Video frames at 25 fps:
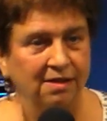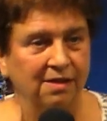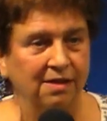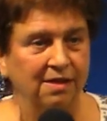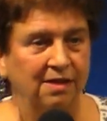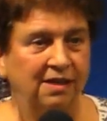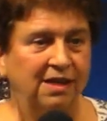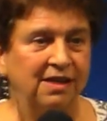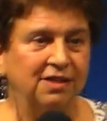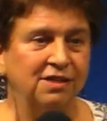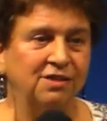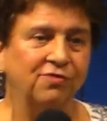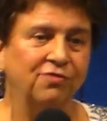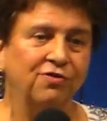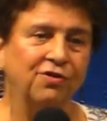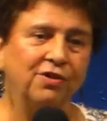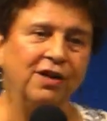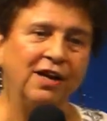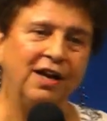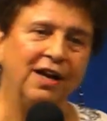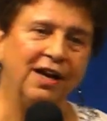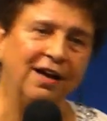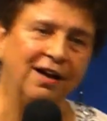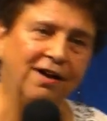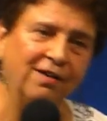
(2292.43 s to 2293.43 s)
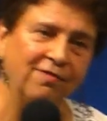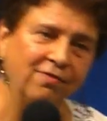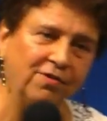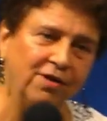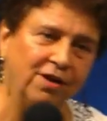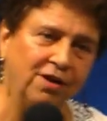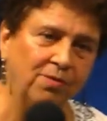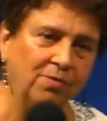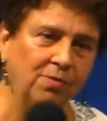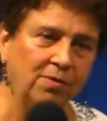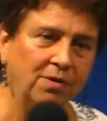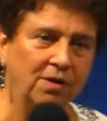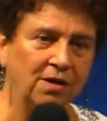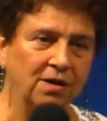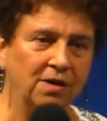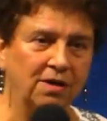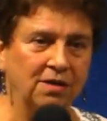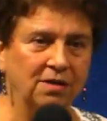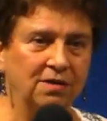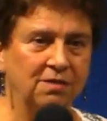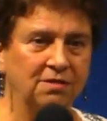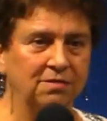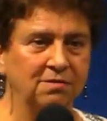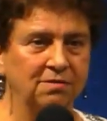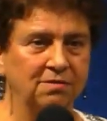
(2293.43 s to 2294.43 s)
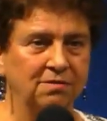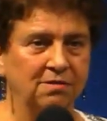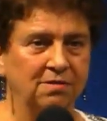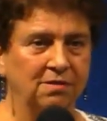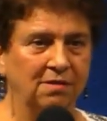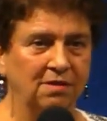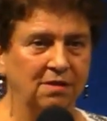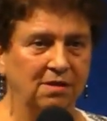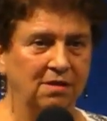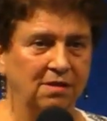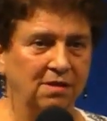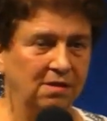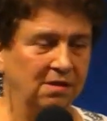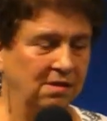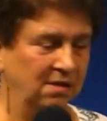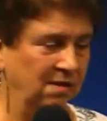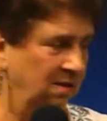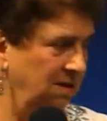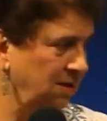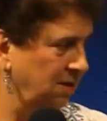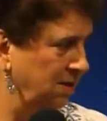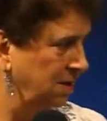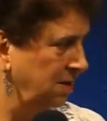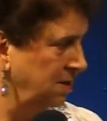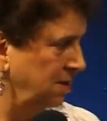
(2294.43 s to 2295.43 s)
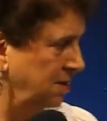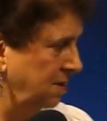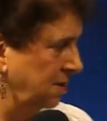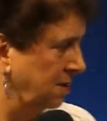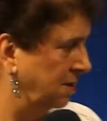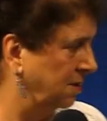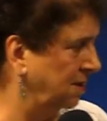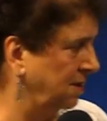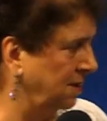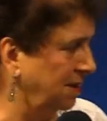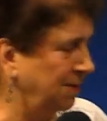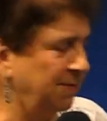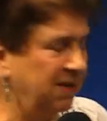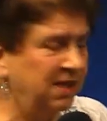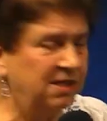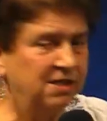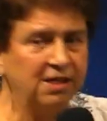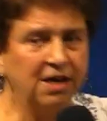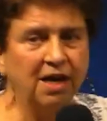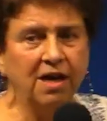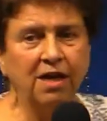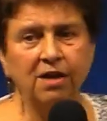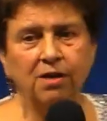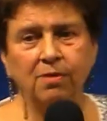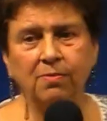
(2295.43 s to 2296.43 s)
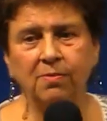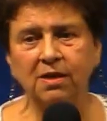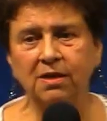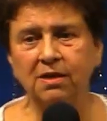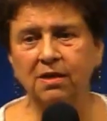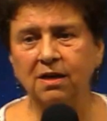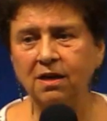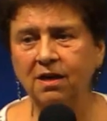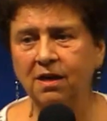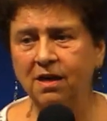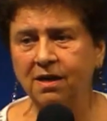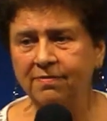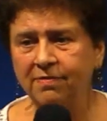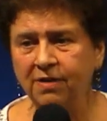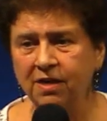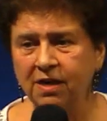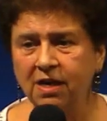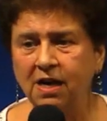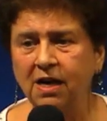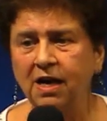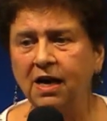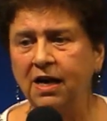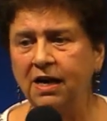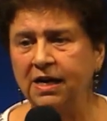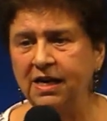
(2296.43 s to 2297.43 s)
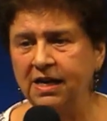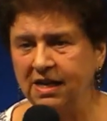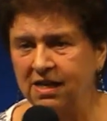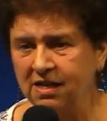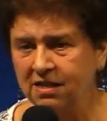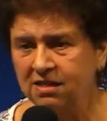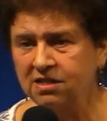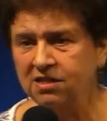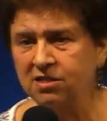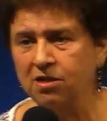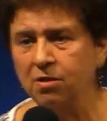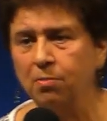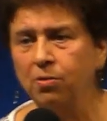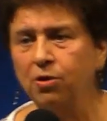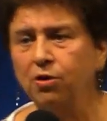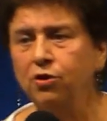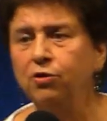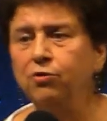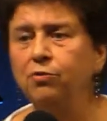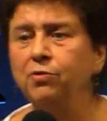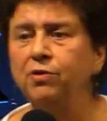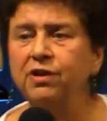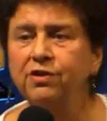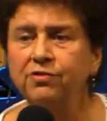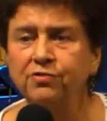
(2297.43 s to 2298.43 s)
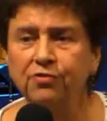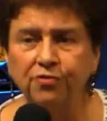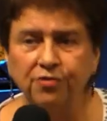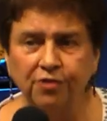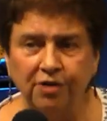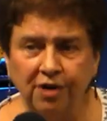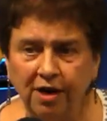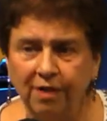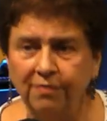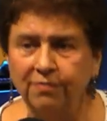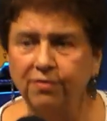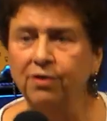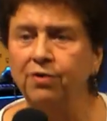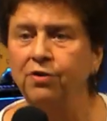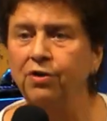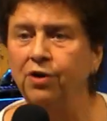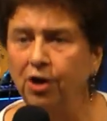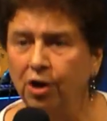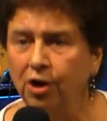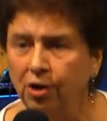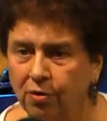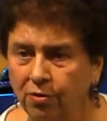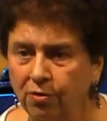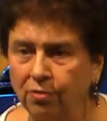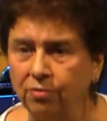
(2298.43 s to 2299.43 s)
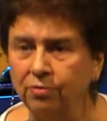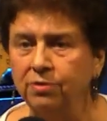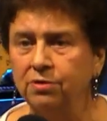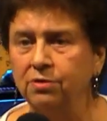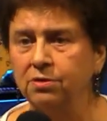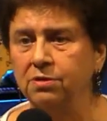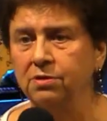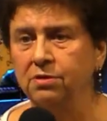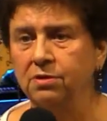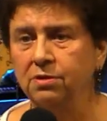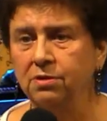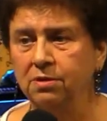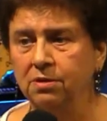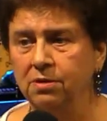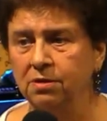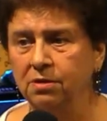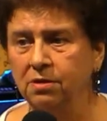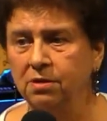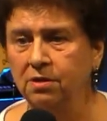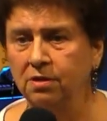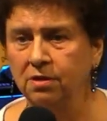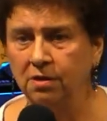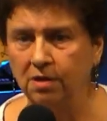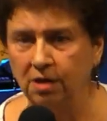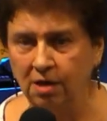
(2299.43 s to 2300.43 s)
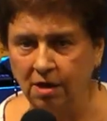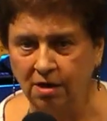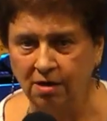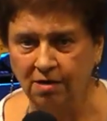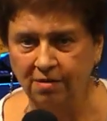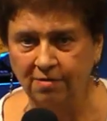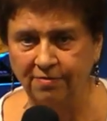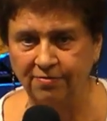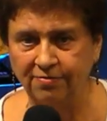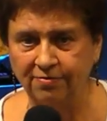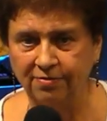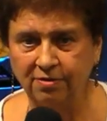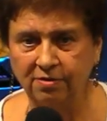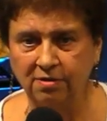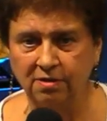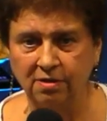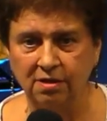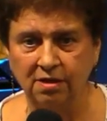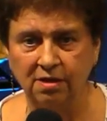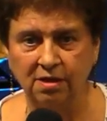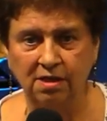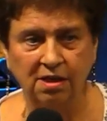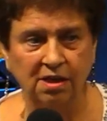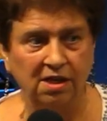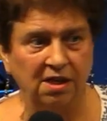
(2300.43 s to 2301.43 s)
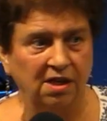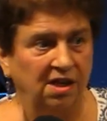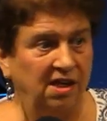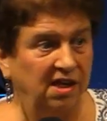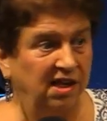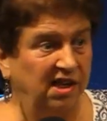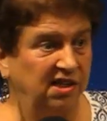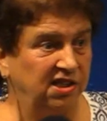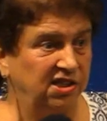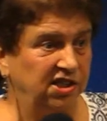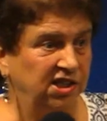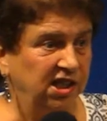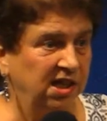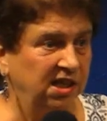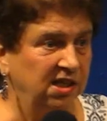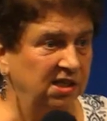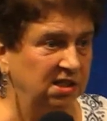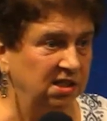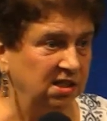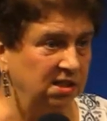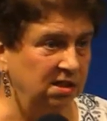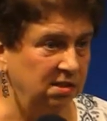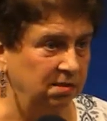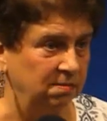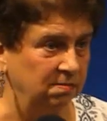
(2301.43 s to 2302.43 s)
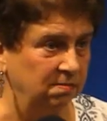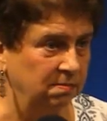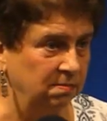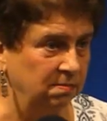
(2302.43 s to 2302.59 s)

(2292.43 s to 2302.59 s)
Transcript: That's for everyone. Let me tell you, when the love of God hits someone who has never known love, it changes them.